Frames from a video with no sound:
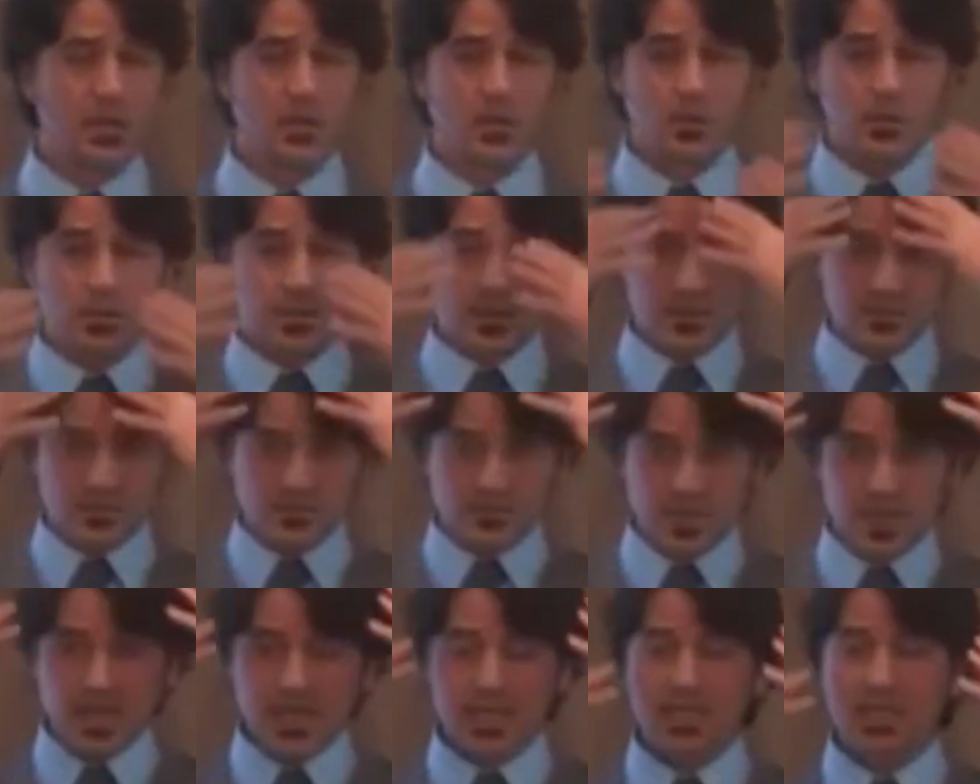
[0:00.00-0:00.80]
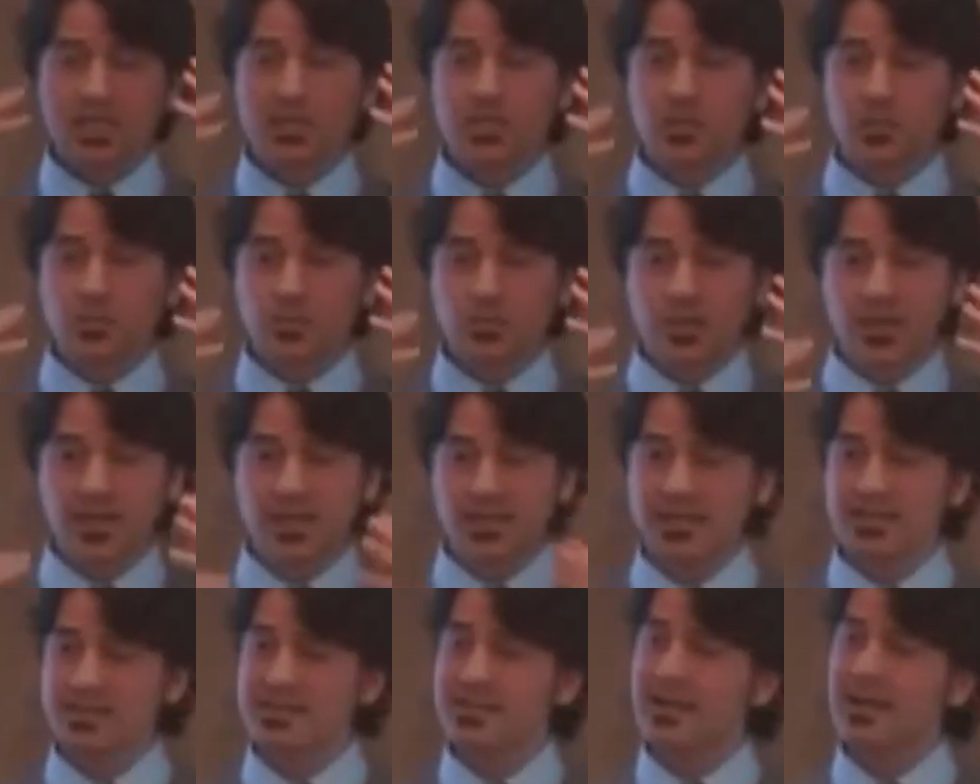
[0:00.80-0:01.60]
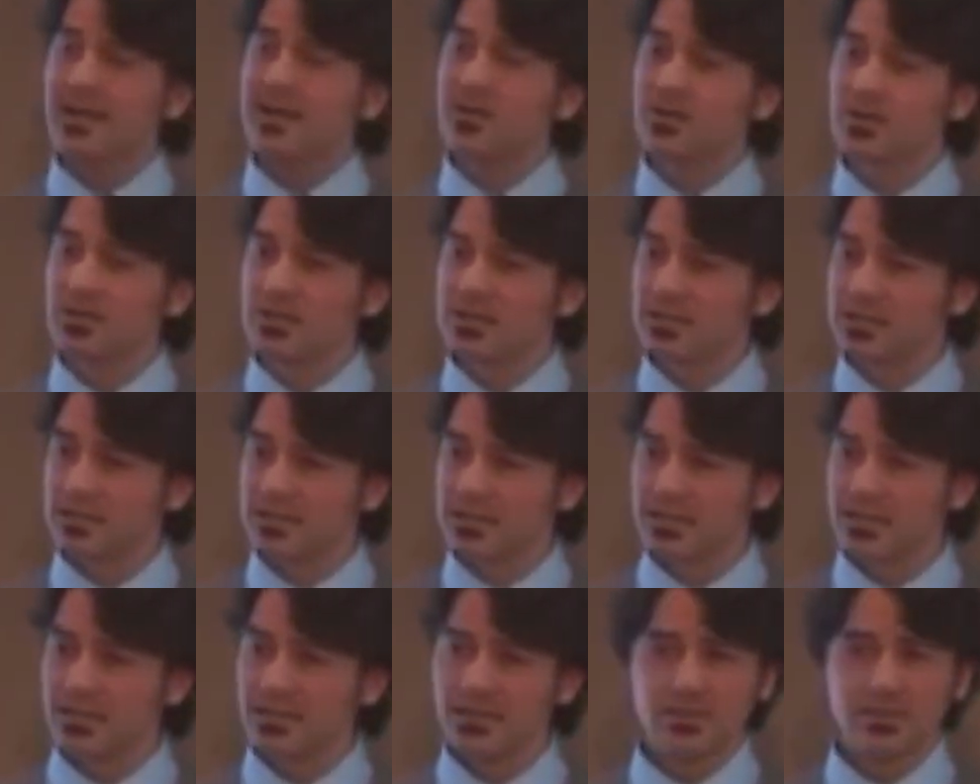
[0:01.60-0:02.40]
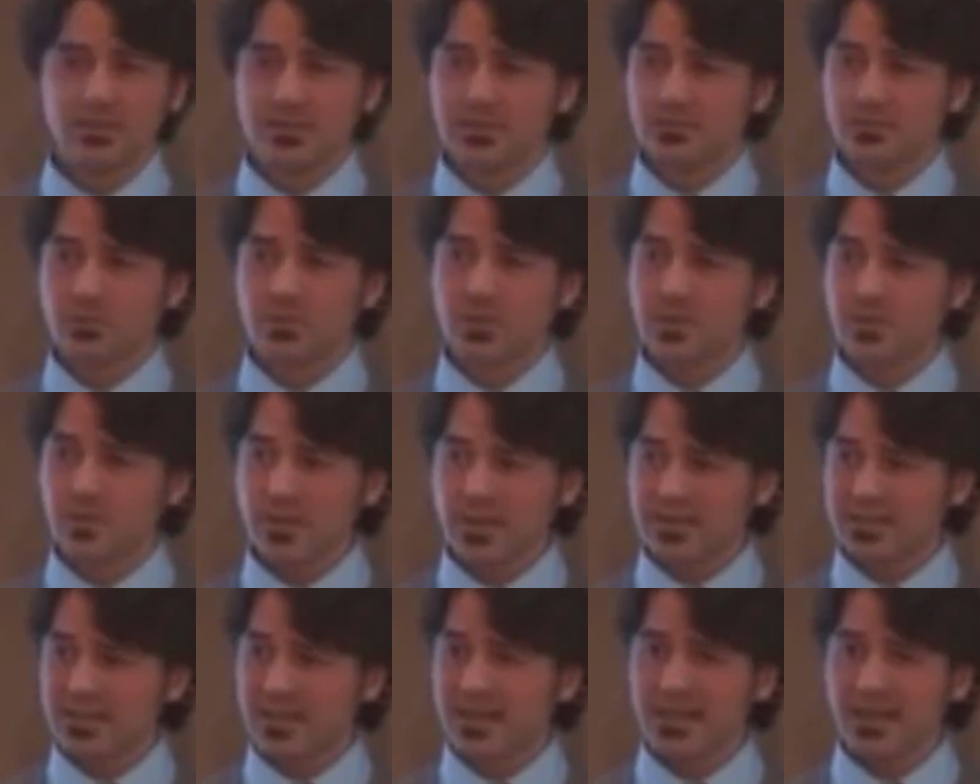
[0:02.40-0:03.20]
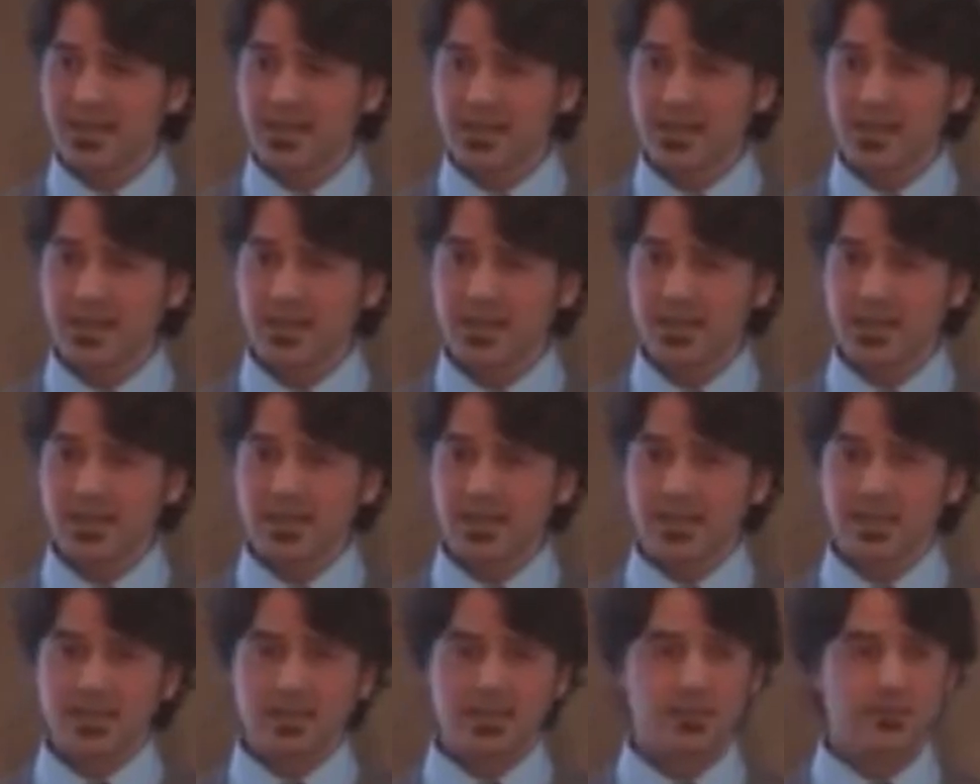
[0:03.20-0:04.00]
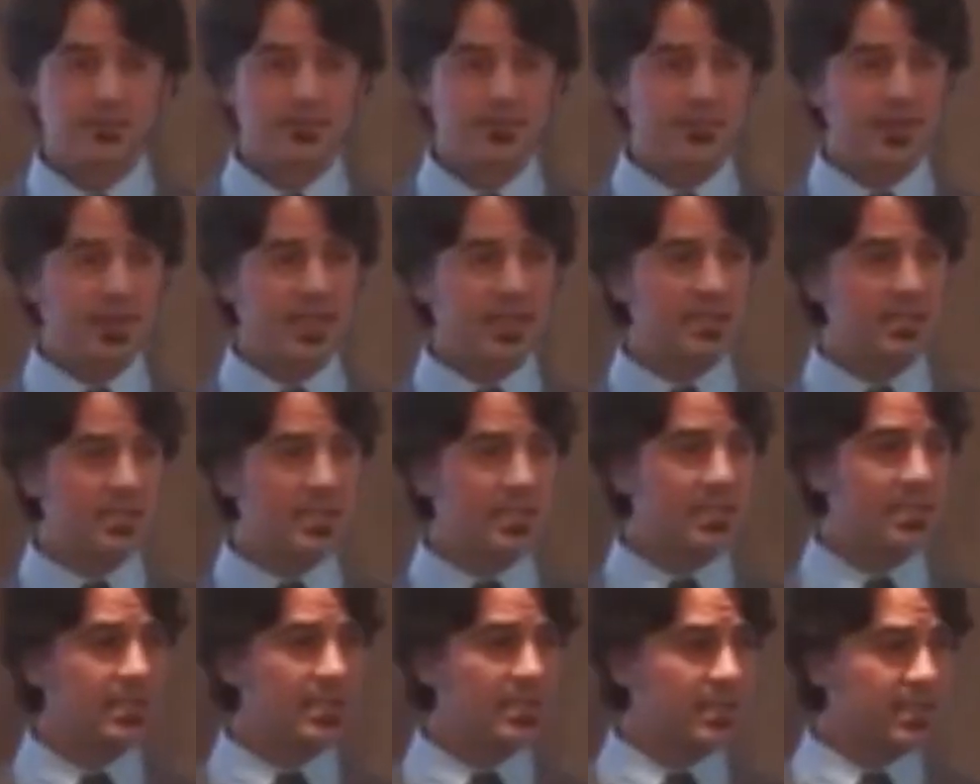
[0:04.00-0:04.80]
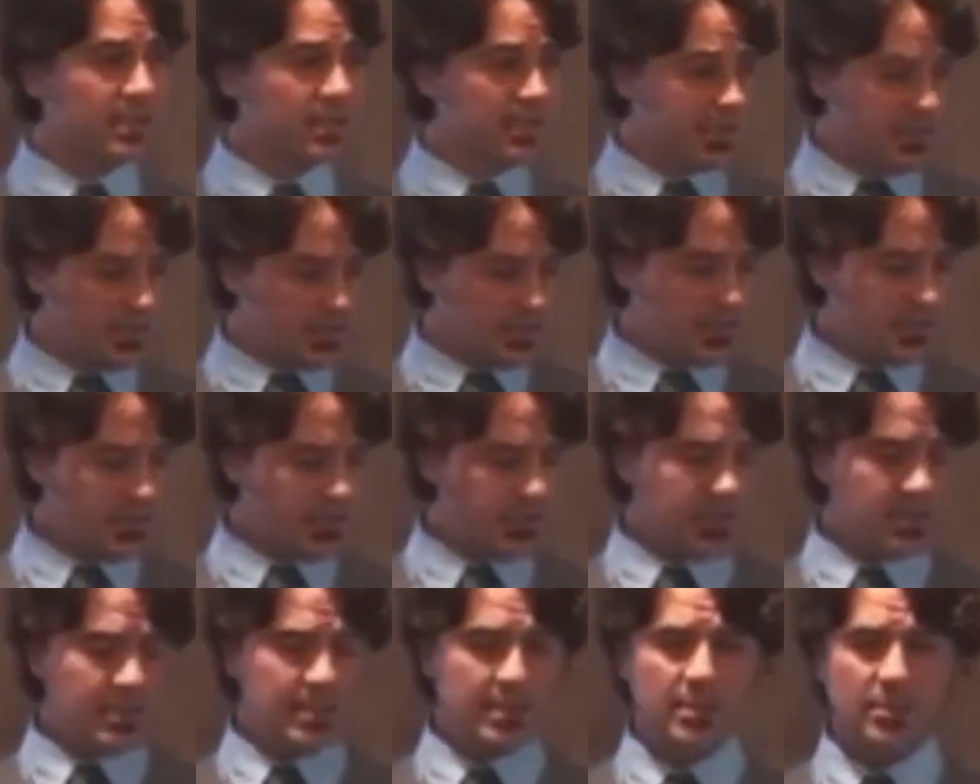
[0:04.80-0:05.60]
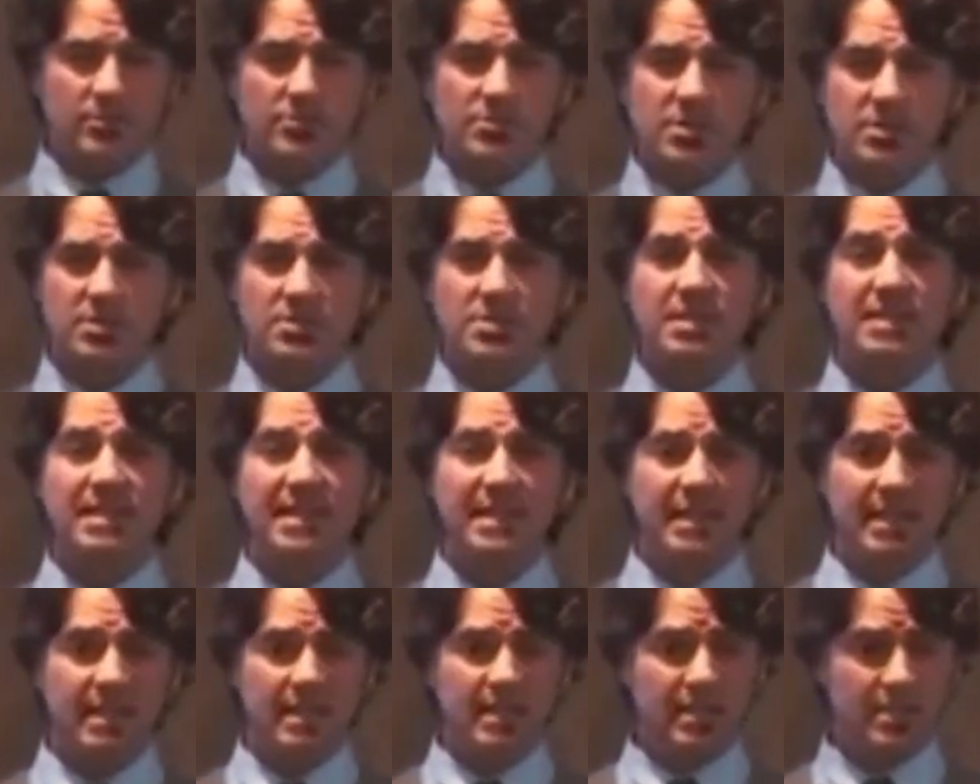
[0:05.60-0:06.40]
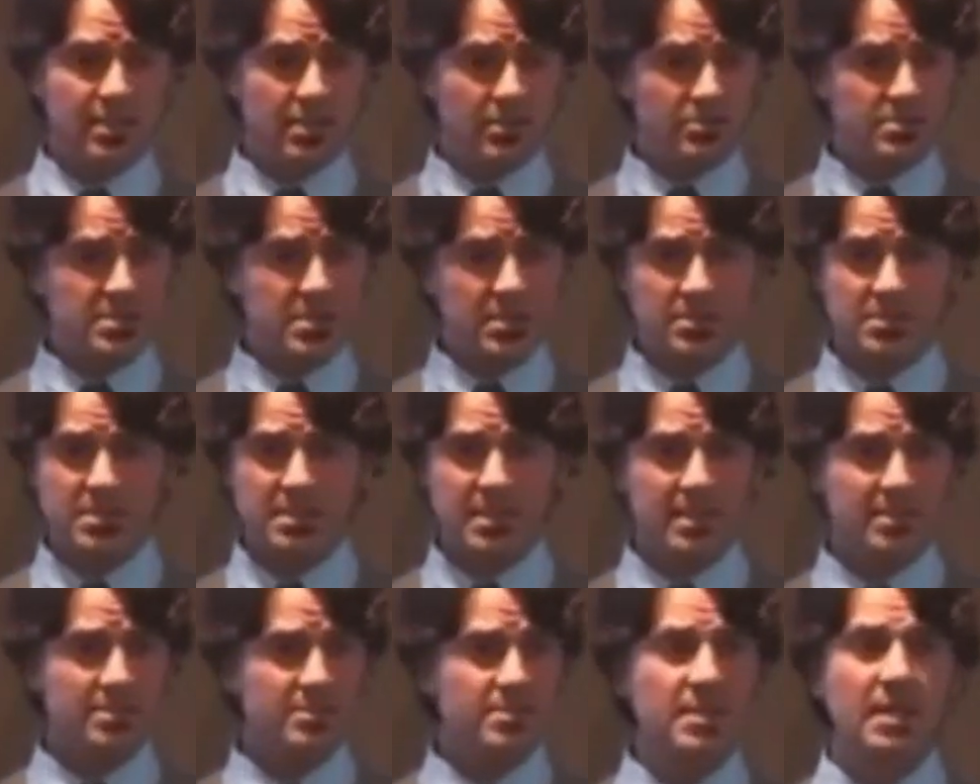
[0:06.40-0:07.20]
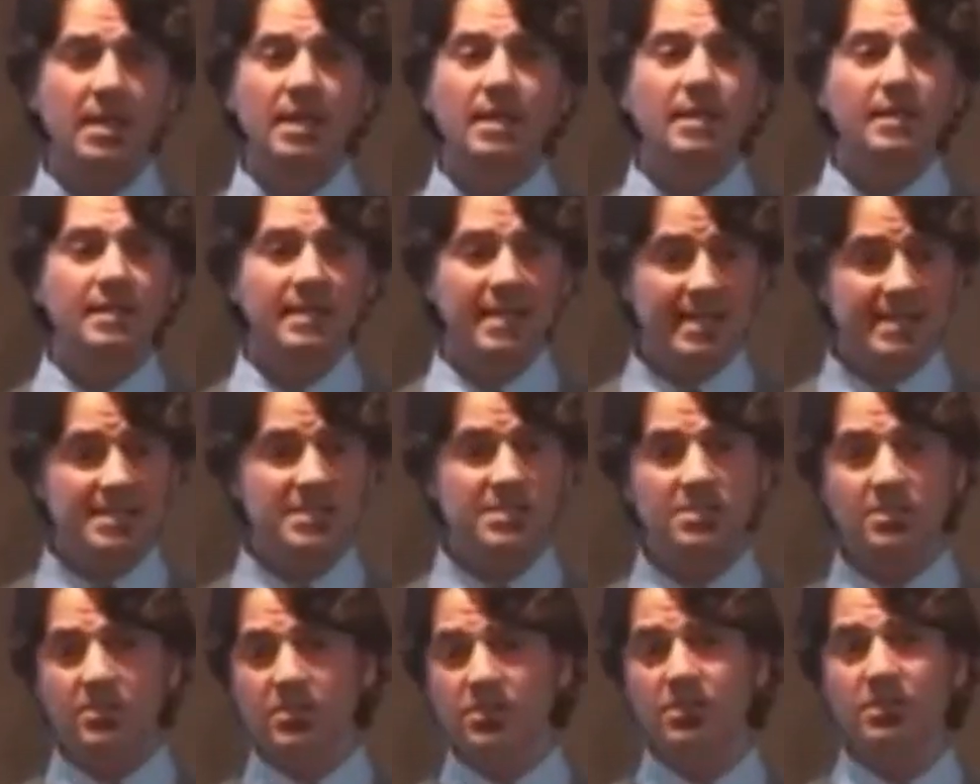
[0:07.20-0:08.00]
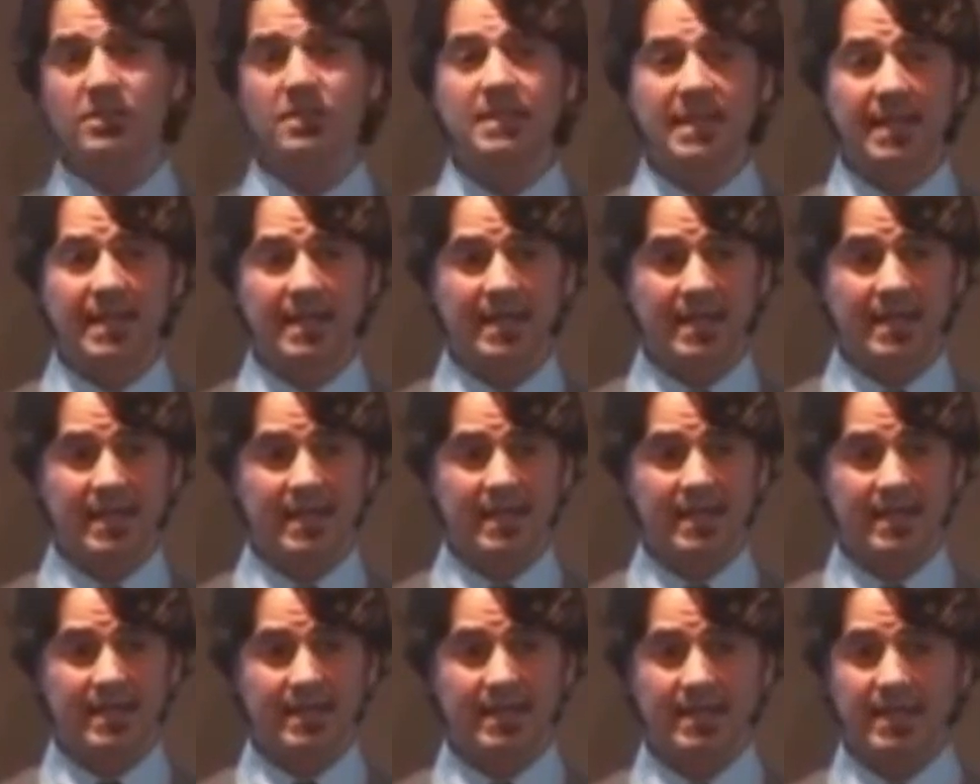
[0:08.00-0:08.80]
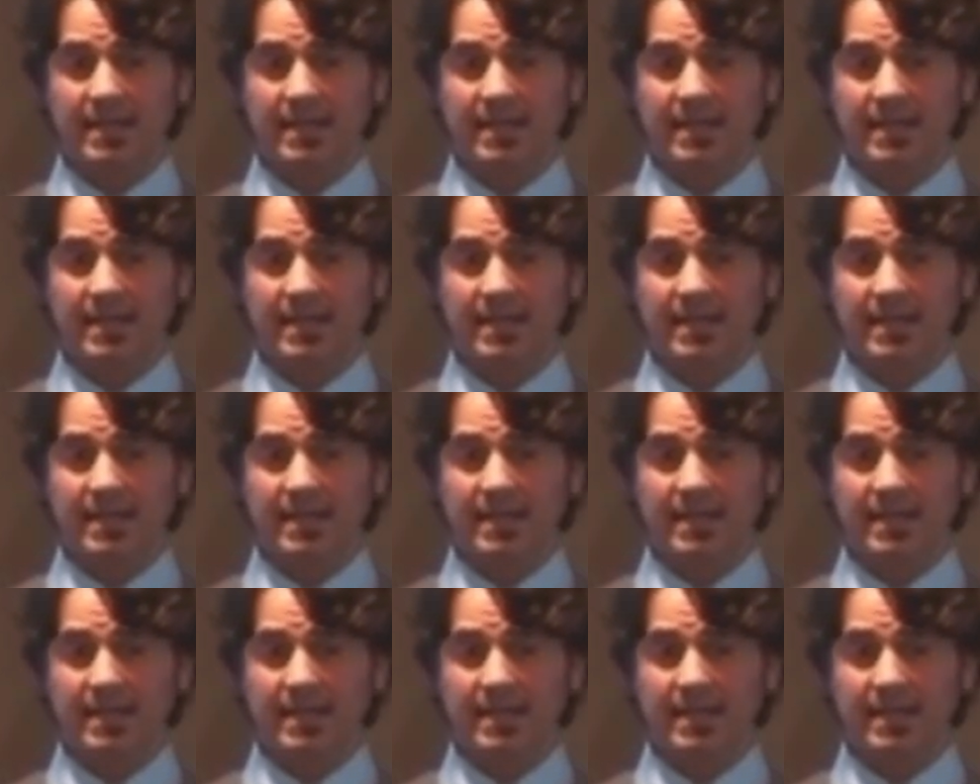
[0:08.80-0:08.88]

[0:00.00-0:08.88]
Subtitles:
or the fat in your brain. That's alkaline. You don't have to worry about that. The fat that coats our skin, coats our cells, that's the good kind.